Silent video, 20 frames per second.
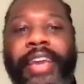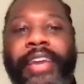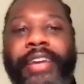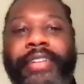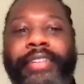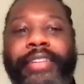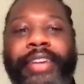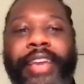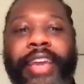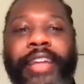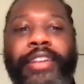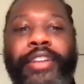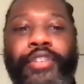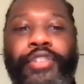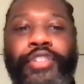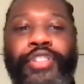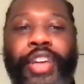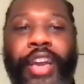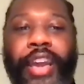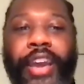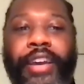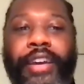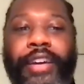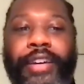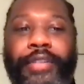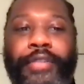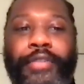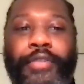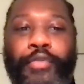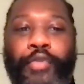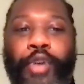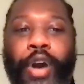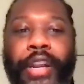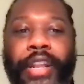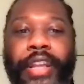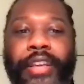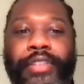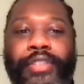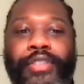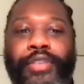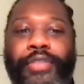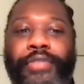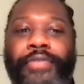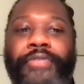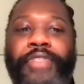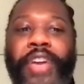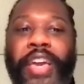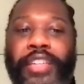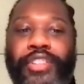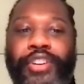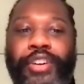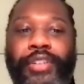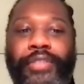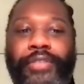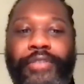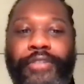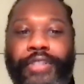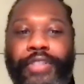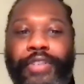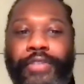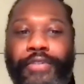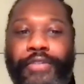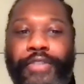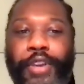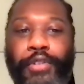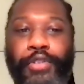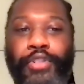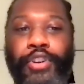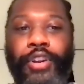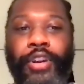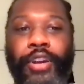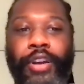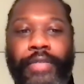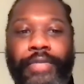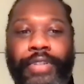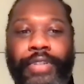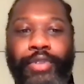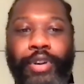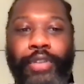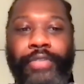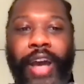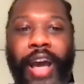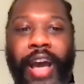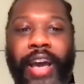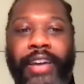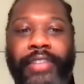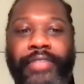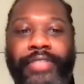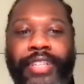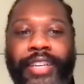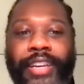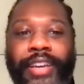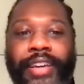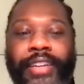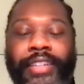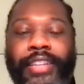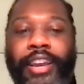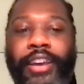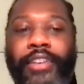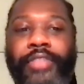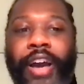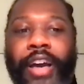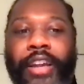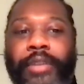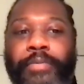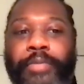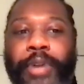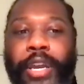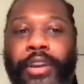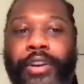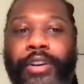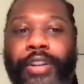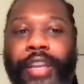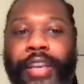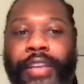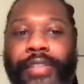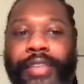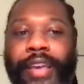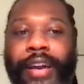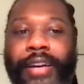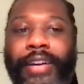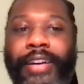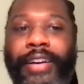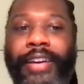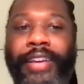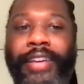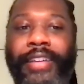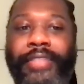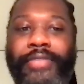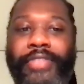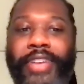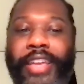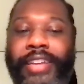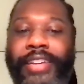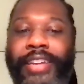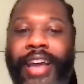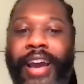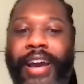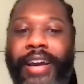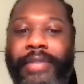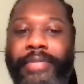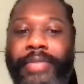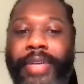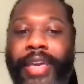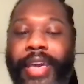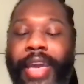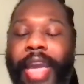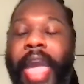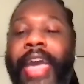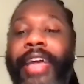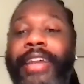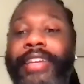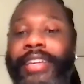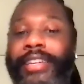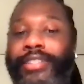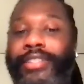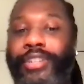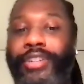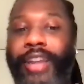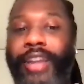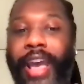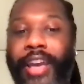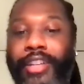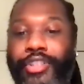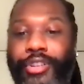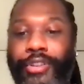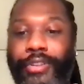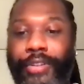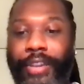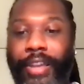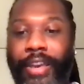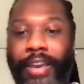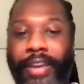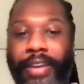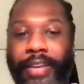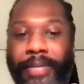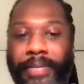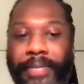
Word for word: end, can you share what is your vision for the future of the revived Theravada Bhikkhuni Sangha in Vietnam and internationally?